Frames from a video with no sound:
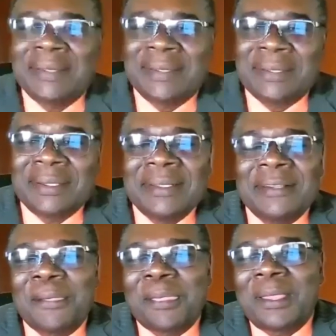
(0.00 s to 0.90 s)
lesson
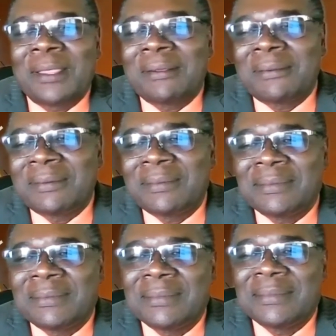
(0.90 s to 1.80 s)
I study.
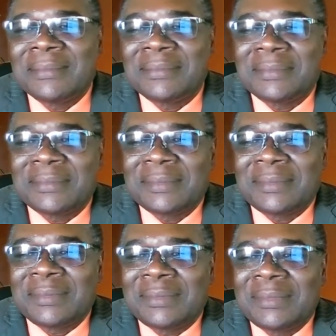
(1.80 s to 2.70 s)
And he's